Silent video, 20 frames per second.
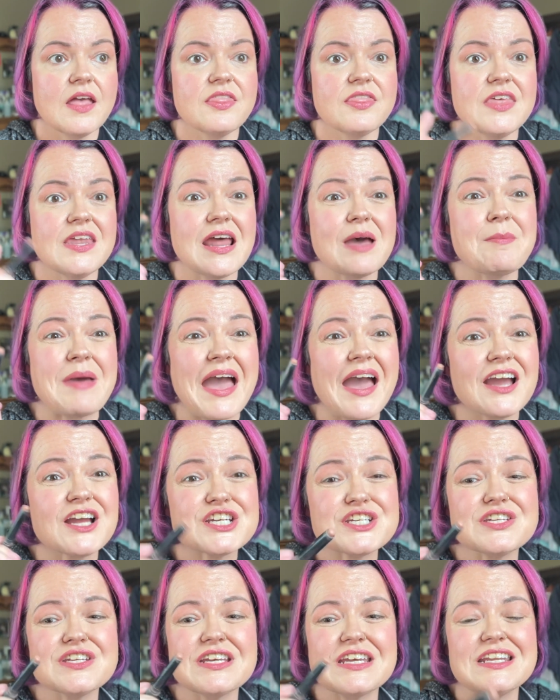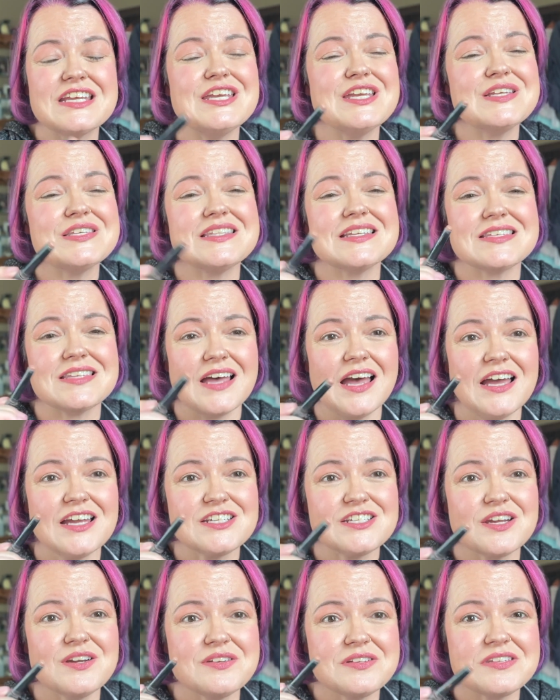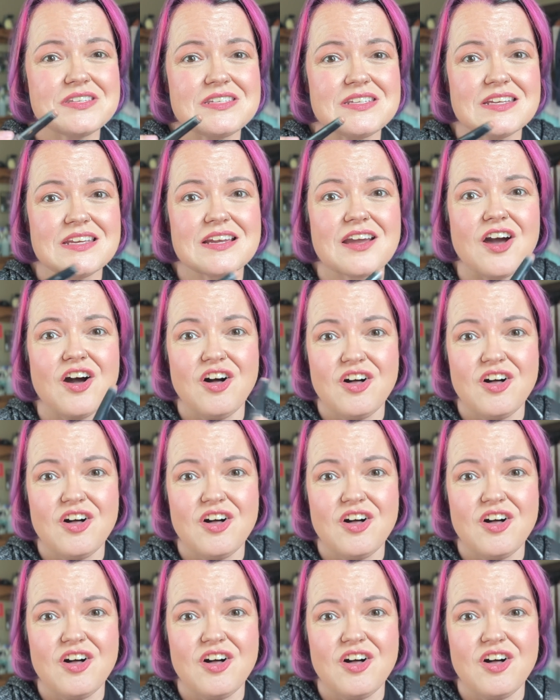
Then I'm actually going to use this eyeshadow stick